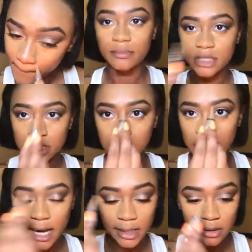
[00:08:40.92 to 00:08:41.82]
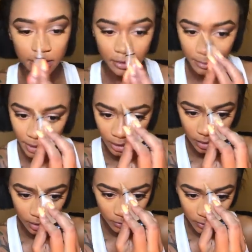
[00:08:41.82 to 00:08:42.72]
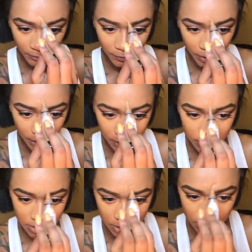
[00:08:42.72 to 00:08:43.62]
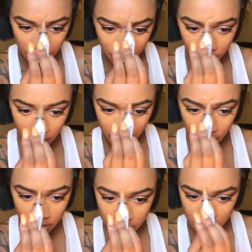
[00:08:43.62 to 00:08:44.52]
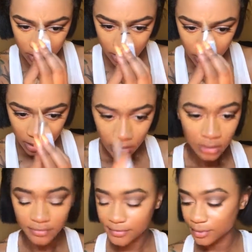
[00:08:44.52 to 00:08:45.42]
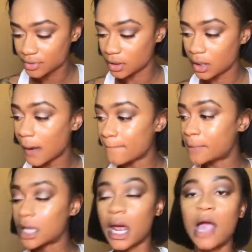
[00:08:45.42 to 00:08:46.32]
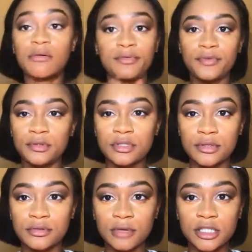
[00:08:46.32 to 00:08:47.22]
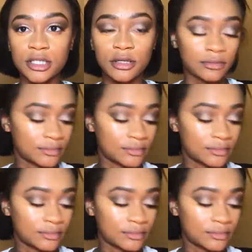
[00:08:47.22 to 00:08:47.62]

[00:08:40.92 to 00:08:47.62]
I'm just gonna add a little bit on my forehead just to show you guys the full thing, but I refuse to do my chin.